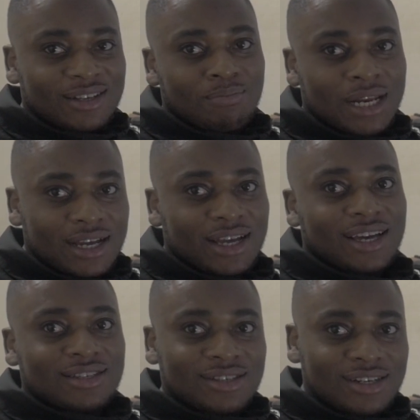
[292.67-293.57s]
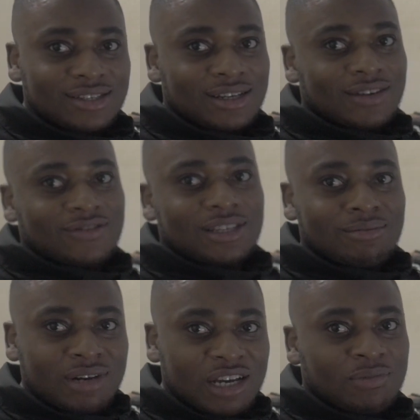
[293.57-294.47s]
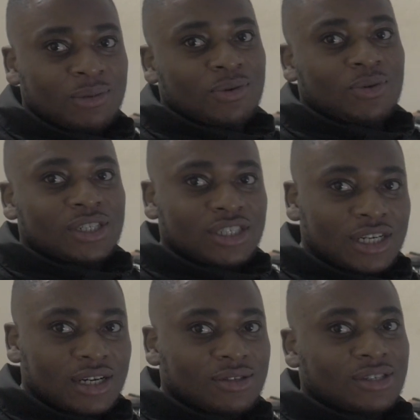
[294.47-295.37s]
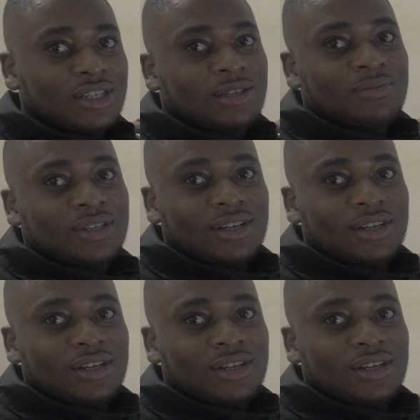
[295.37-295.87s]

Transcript: black excellence i love seeing black people win shout out to them